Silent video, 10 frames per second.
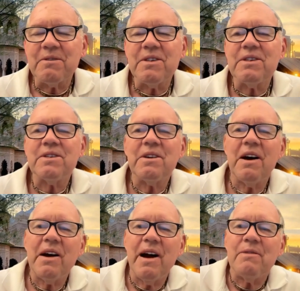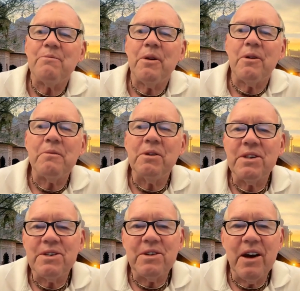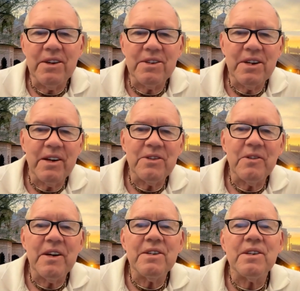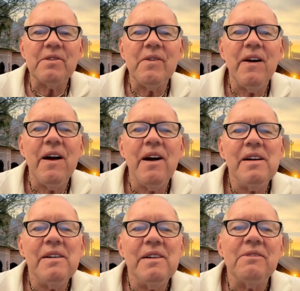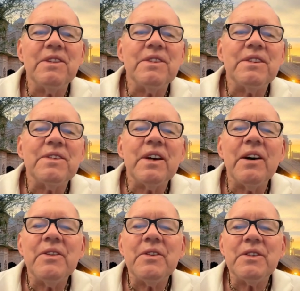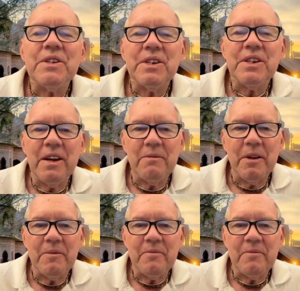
This is not hyperbole. This is not exaggeration. This is understatement.